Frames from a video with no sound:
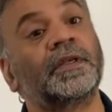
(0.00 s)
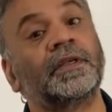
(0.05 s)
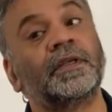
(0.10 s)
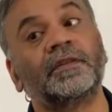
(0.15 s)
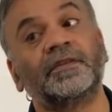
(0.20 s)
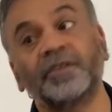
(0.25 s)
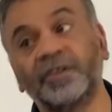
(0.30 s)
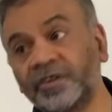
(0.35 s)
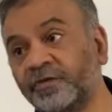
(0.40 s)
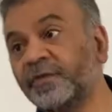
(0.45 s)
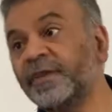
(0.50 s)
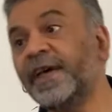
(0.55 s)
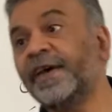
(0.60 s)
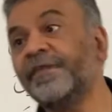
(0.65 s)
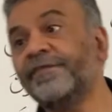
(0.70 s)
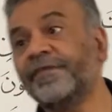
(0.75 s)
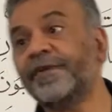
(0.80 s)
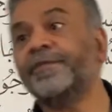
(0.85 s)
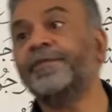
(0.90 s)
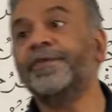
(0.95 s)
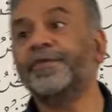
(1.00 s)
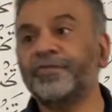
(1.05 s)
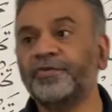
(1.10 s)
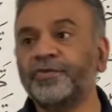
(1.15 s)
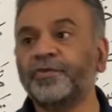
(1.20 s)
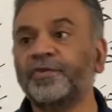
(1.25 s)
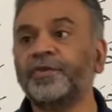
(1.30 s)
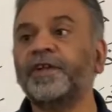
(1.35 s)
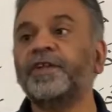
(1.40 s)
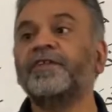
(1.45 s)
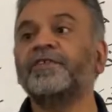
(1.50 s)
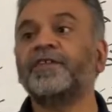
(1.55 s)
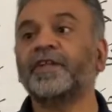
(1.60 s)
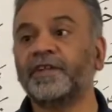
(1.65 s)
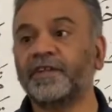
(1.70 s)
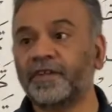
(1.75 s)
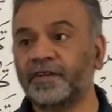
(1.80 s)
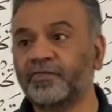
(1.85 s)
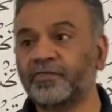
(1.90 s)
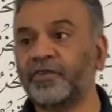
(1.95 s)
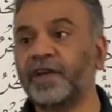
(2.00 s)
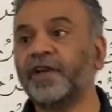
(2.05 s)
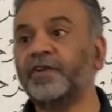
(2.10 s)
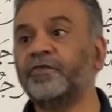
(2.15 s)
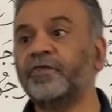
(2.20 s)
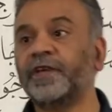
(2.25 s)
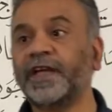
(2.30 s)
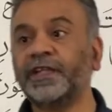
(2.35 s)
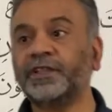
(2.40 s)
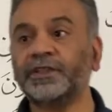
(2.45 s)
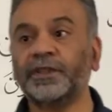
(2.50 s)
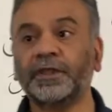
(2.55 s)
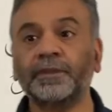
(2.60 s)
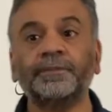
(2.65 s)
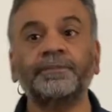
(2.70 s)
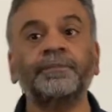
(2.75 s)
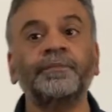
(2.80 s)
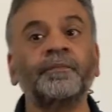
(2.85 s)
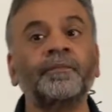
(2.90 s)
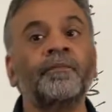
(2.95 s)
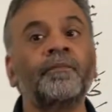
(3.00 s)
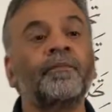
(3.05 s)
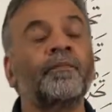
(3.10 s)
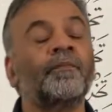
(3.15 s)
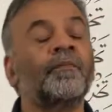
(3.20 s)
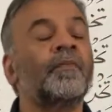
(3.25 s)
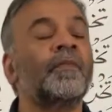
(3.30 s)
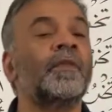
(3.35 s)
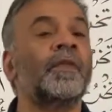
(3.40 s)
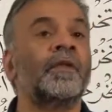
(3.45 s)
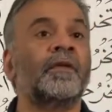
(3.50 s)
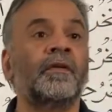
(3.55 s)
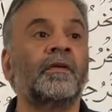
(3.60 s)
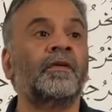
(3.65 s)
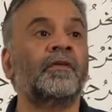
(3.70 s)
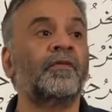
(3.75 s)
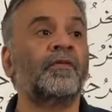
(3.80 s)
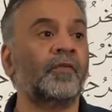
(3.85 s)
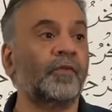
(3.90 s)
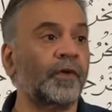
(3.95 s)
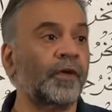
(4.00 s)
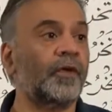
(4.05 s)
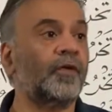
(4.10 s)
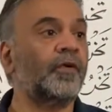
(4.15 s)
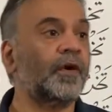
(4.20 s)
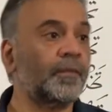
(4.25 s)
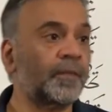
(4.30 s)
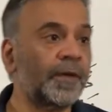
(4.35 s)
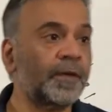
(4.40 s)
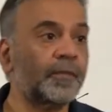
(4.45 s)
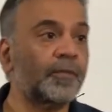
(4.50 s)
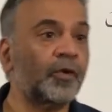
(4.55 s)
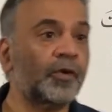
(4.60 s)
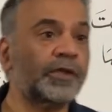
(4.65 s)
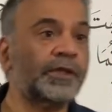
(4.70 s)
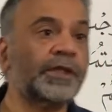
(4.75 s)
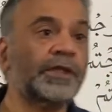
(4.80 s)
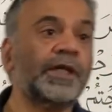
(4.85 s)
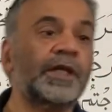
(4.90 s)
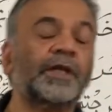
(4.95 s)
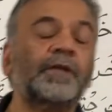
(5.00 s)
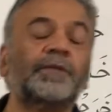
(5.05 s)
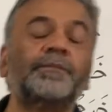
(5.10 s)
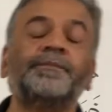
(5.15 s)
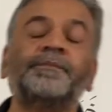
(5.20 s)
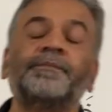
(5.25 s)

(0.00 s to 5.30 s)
Since we have some new students and they are trying to catch up, so we'll go a bit more detail.